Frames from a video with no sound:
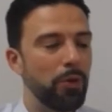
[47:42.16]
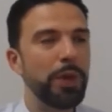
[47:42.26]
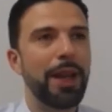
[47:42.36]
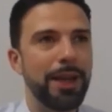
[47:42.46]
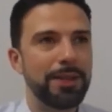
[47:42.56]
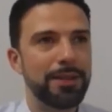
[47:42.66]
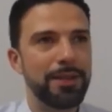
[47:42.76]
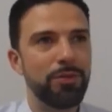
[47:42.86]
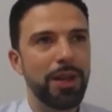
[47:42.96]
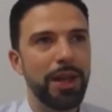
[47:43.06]
realize
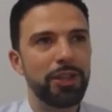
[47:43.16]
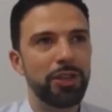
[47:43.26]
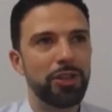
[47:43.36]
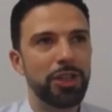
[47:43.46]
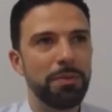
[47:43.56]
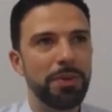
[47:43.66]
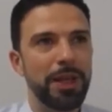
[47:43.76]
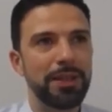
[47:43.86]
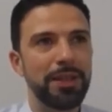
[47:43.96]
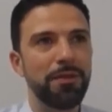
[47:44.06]
this relationship
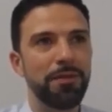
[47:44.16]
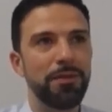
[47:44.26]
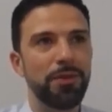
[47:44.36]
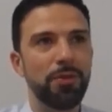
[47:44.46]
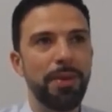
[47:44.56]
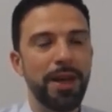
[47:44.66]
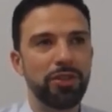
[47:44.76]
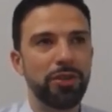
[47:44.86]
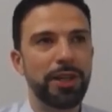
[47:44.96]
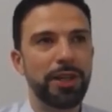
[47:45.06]
that if you
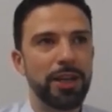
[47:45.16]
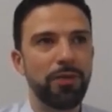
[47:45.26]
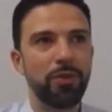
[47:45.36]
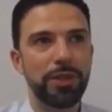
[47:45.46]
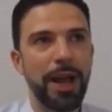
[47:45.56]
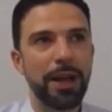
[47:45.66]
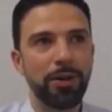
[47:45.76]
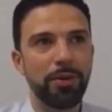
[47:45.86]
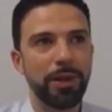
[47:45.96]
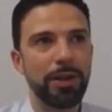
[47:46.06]
measure cash flows
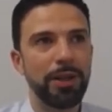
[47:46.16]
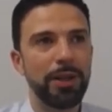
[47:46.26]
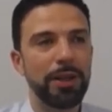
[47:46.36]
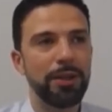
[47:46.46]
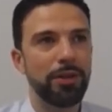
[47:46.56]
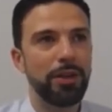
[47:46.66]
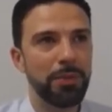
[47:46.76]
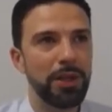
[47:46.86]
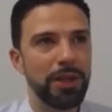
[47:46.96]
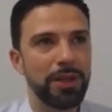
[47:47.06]
accurately in the
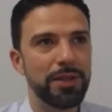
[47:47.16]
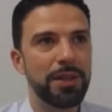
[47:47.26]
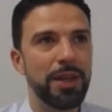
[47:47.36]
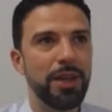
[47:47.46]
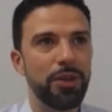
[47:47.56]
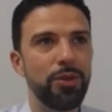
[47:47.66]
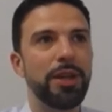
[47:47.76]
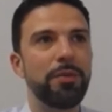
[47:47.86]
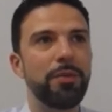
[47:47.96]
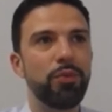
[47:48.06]
coming years, you
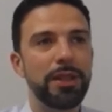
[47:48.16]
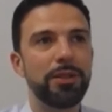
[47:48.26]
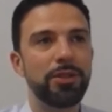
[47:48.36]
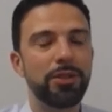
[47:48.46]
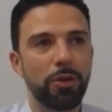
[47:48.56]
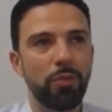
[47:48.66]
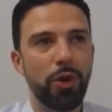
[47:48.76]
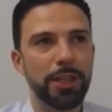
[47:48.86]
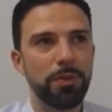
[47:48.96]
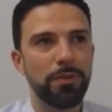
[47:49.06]
can predict the stock
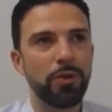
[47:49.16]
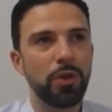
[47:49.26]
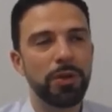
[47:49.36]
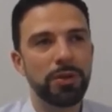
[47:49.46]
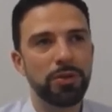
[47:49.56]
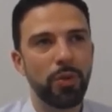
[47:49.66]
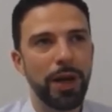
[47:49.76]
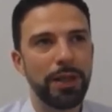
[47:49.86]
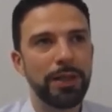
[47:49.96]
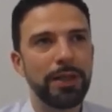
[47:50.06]
price performance as
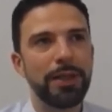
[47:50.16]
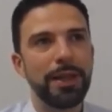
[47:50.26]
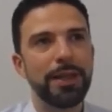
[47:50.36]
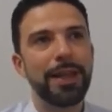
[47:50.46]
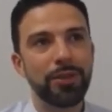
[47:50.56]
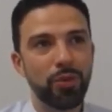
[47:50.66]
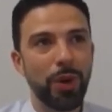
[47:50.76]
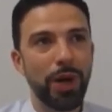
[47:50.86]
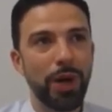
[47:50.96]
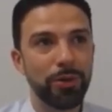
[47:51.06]
well. And that's
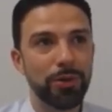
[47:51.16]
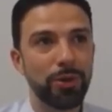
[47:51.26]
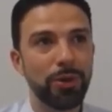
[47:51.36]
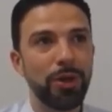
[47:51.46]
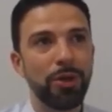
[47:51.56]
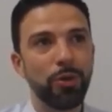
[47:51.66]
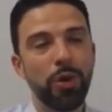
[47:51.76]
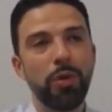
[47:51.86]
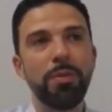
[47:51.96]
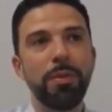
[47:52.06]
why also
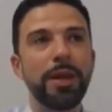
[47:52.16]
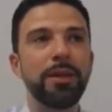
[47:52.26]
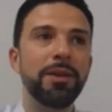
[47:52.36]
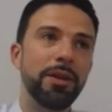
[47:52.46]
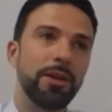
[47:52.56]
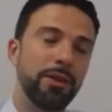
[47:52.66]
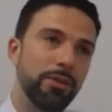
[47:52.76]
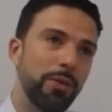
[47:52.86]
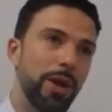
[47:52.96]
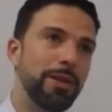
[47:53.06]
we remain
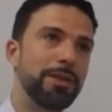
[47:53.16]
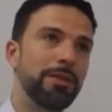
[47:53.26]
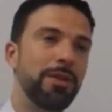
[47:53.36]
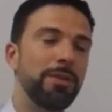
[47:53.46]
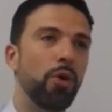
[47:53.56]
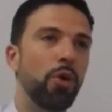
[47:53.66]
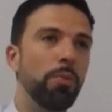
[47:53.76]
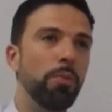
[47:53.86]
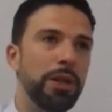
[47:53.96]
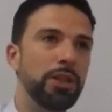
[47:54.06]
relatively
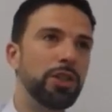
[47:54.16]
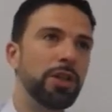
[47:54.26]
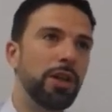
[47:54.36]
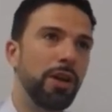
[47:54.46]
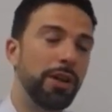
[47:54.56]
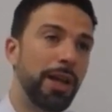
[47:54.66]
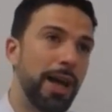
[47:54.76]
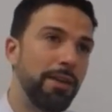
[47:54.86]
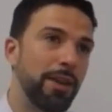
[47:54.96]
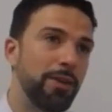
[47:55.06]
more bullish on
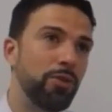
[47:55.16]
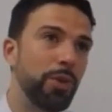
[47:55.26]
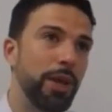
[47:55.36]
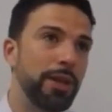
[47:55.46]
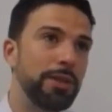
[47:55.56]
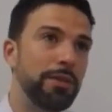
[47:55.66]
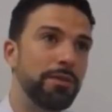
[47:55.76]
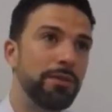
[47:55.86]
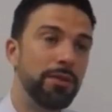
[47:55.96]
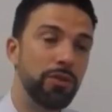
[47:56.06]
high value
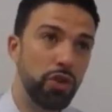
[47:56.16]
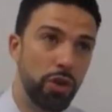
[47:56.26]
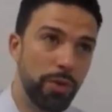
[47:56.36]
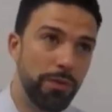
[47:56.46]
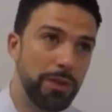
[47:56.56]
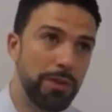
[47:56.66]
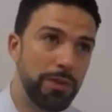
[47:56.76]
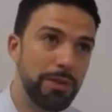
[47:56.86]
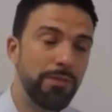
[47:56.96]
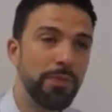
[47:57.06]
creative
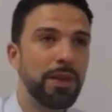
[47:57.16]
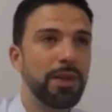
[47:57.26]
geographies